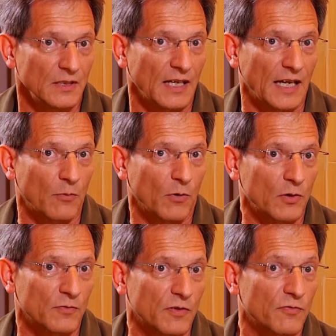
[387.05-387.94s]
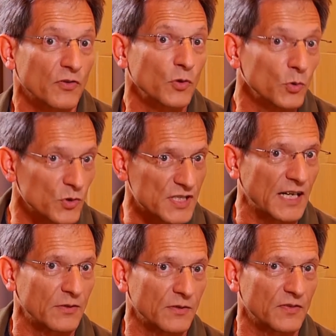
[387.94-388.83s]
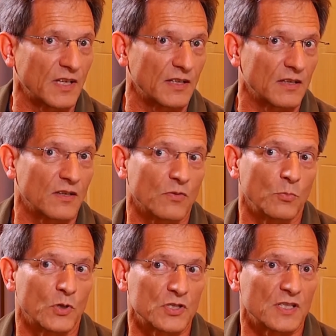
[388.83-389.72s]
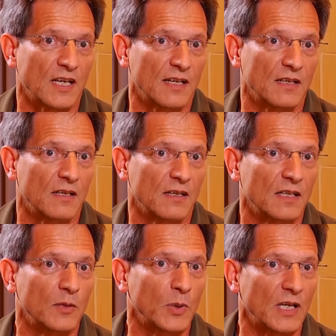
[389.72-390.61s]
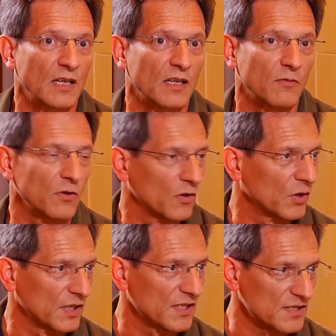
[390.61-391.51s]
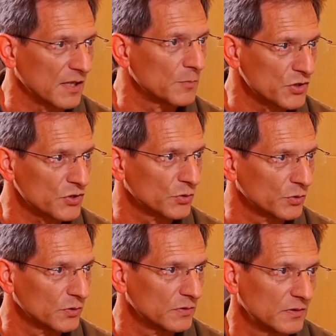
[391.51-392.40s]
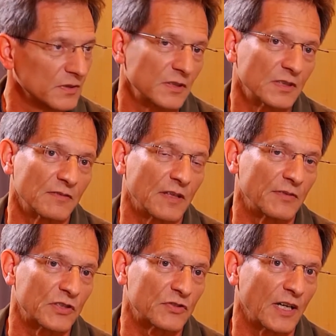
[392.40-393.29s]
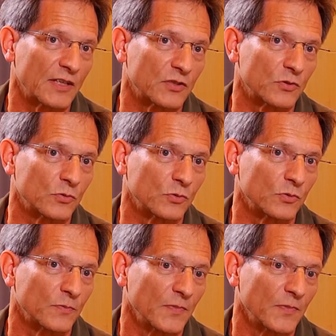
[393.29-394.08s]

And one of the fruits out of that was then, in the beginning, we called it a summer school, that we tried to